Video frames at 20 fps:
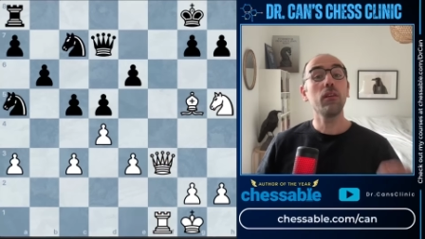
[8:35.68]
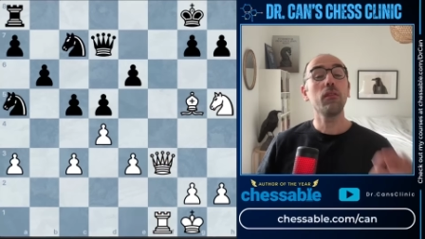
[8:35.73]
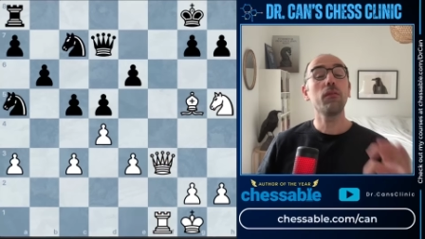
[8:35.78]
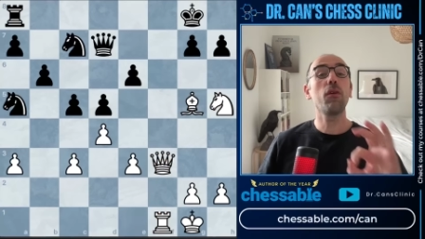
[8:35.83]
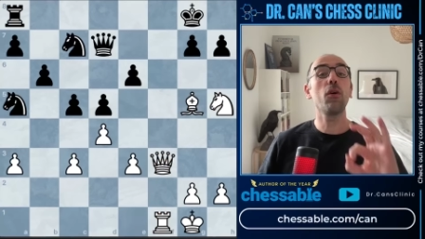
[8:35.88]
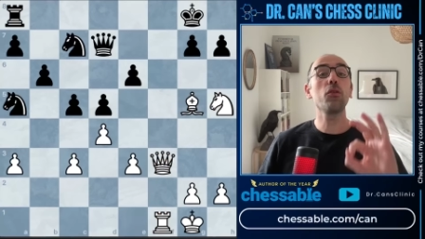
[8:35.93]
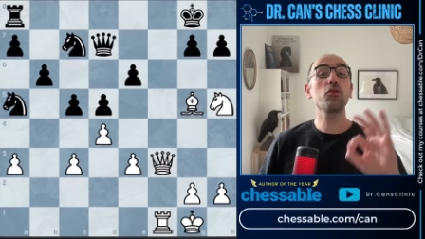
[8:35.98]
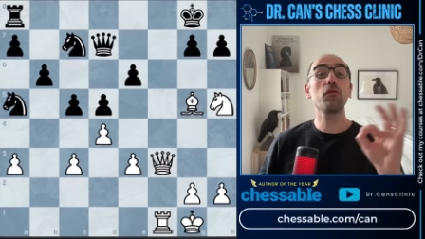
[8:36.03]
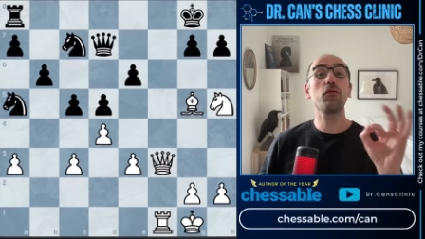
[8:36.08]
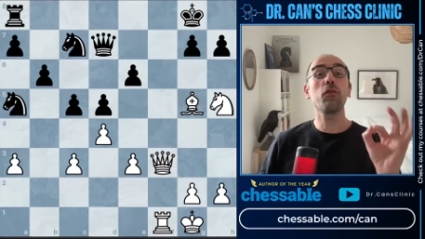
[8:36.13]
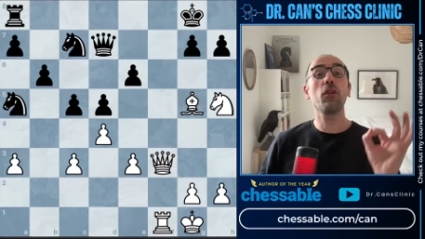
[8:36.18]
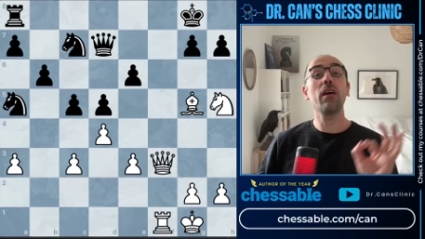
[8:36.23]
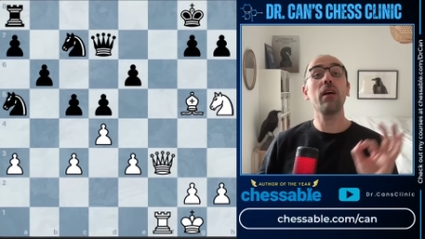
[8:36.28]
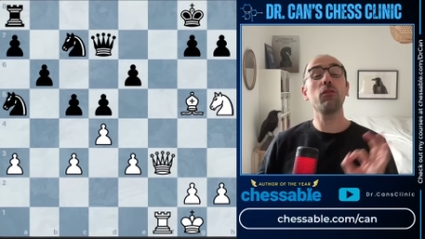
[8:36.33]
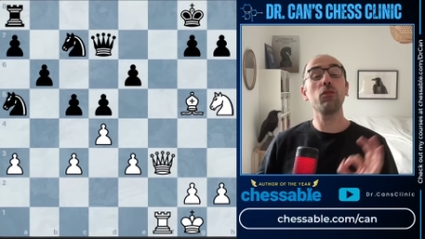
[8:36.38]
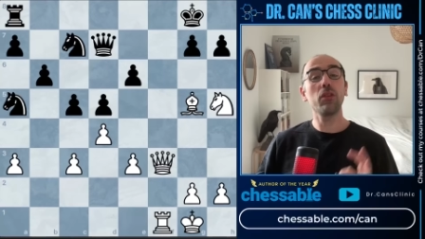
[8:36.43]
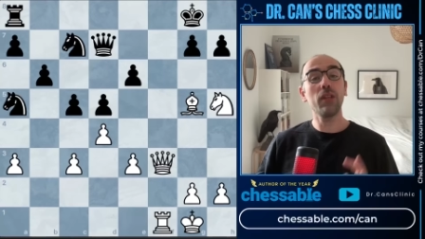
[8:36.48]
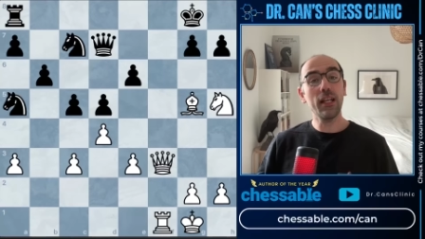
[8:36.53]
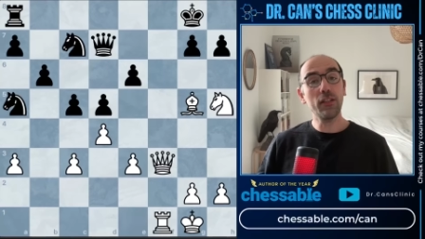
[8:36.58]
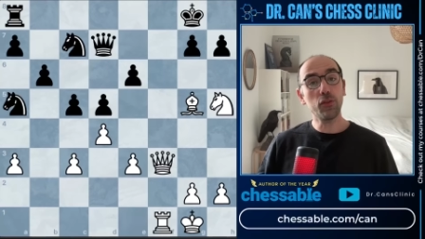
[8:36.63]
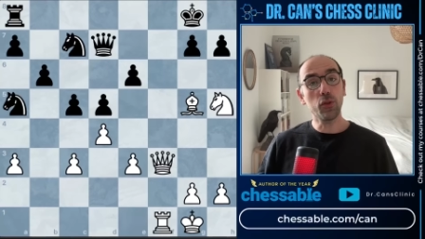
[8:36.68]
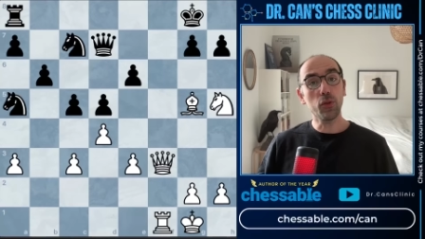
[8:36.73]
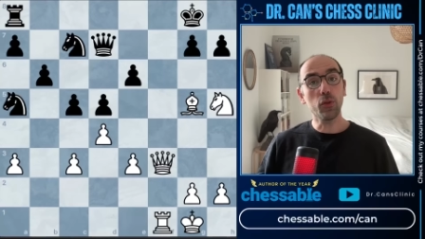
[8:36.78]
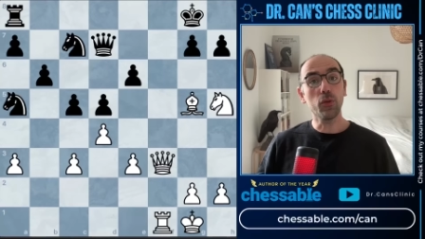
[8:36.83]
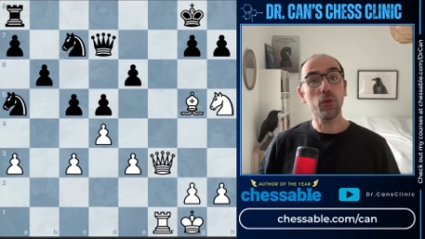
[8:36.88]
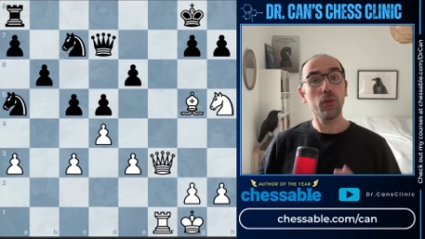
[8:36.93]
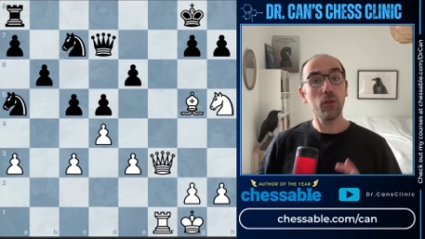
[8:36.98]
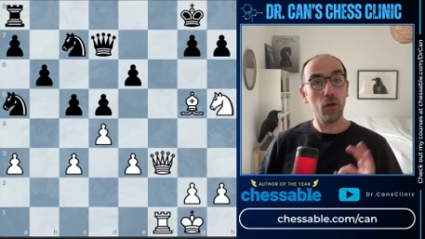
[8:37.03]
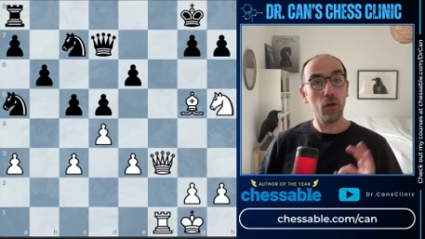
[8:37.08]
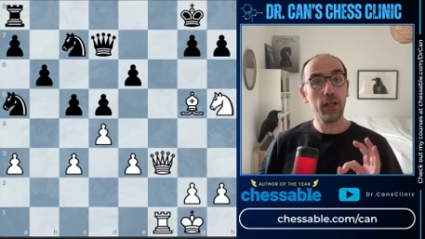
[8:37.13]
first of all, I will let you,
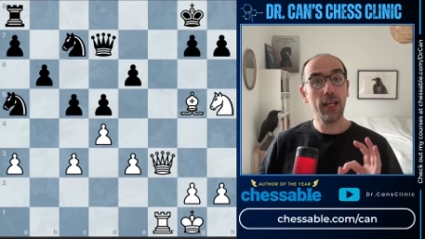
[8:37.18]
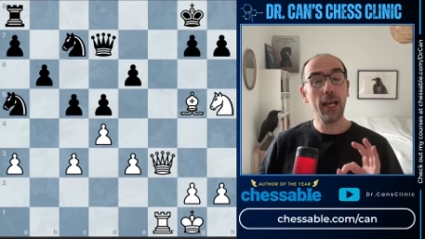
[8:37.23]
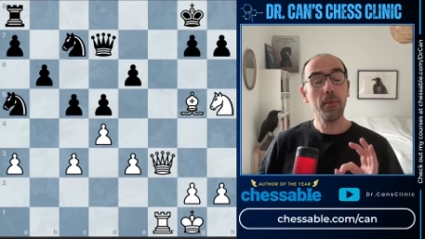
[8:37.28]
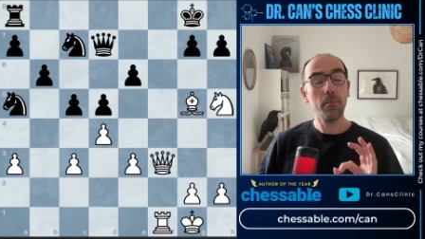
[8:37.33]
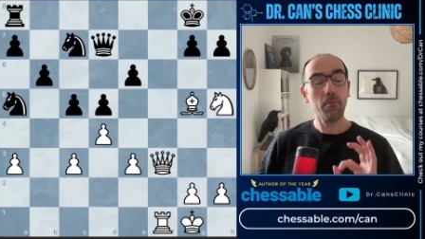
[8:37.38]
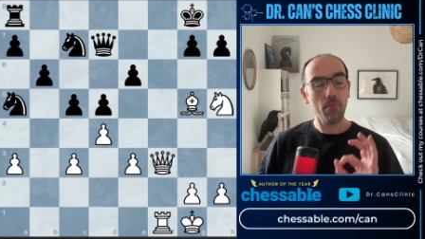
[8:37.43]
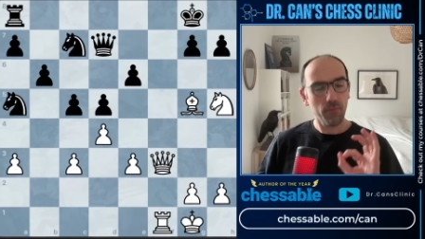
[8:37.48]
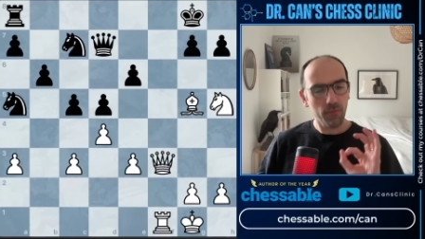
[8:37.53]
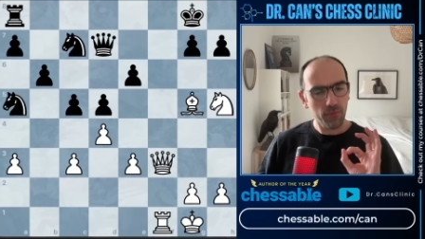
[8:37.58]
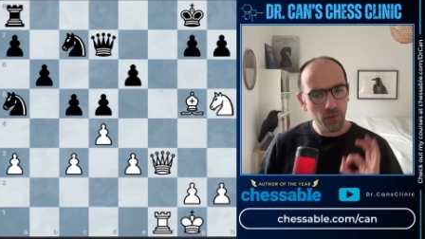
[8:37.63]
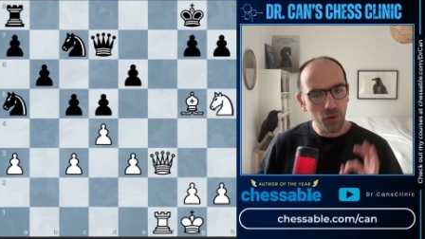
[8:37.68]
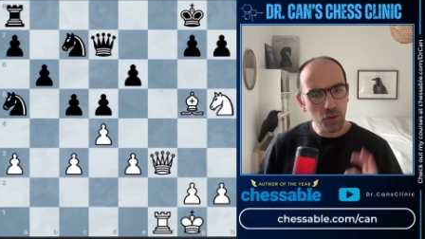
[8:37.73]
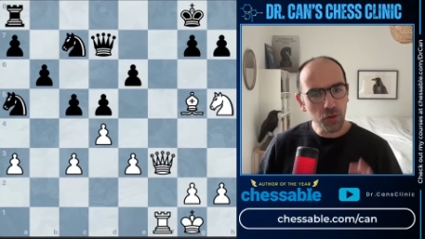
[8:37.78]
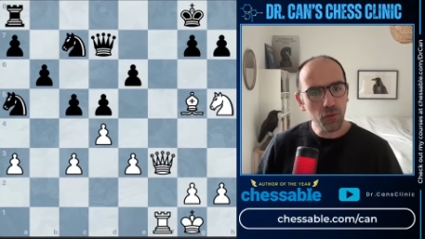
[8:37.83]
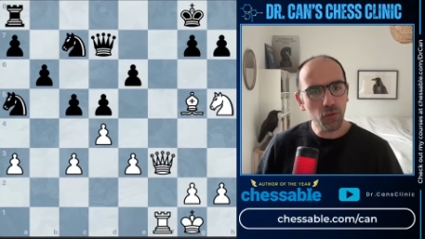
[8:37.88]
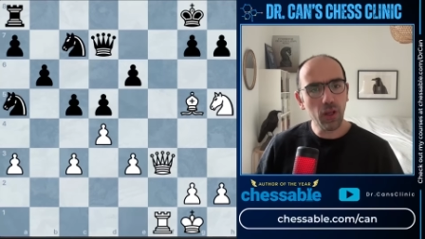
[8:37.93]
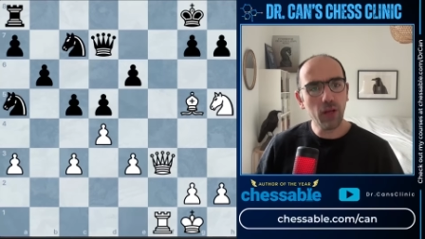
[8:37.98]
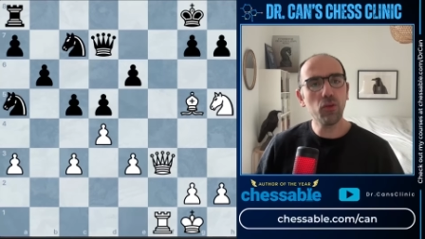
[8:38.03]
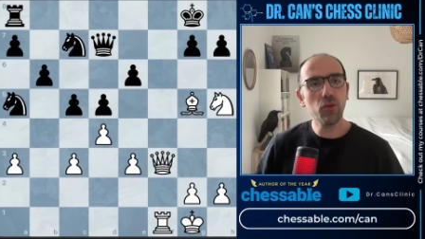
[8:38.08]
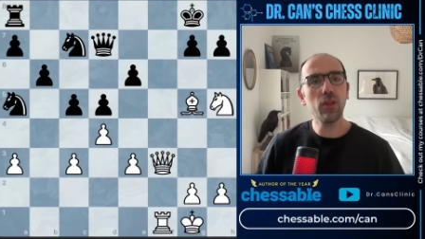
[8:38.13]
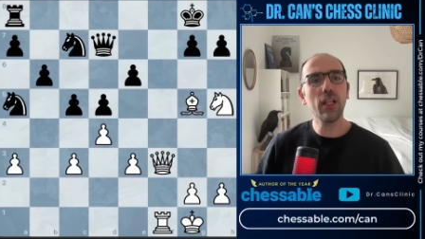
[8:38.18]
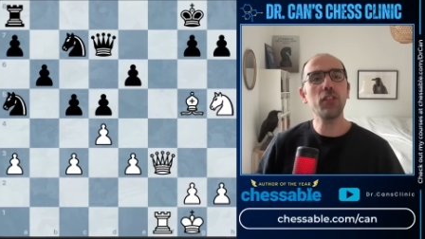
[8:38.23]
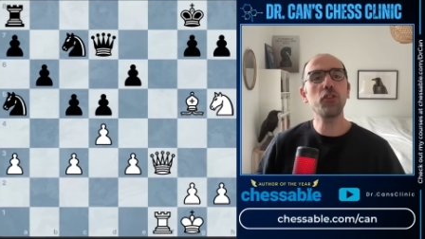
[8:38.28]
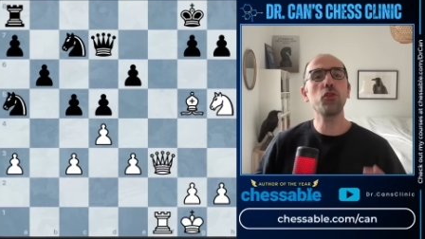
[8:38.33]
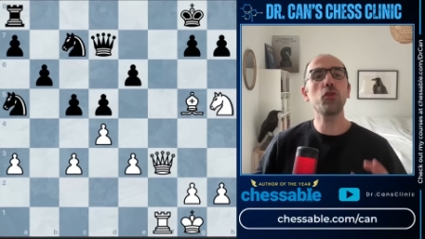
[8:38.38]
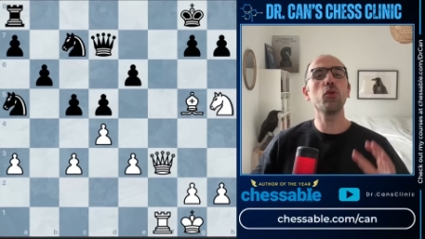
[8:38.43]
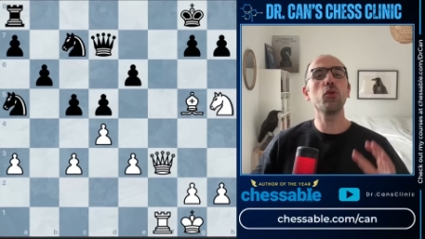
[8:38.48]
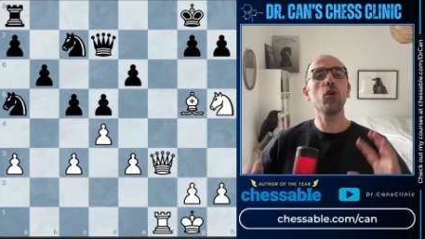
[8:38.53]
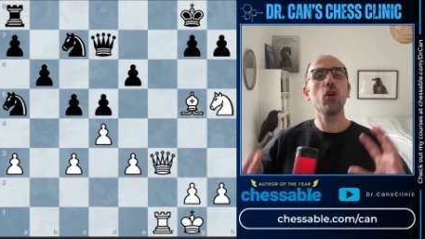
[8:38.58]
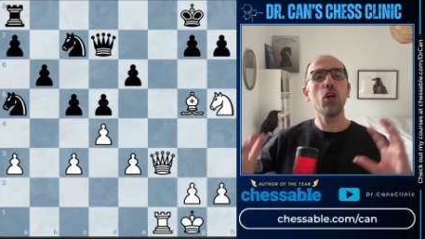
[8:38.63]
okay? First of all, I will let
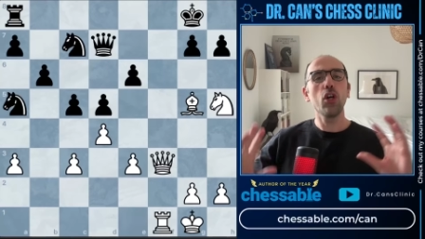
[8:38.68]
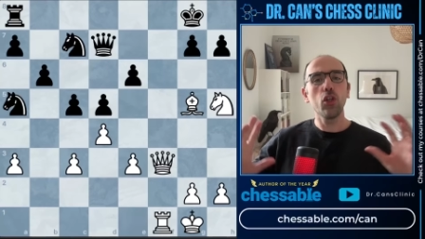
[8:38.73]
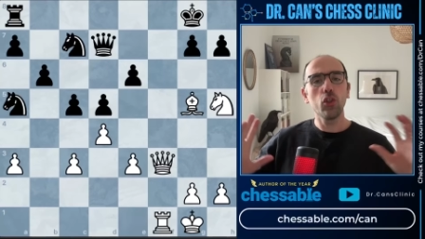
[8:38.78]
you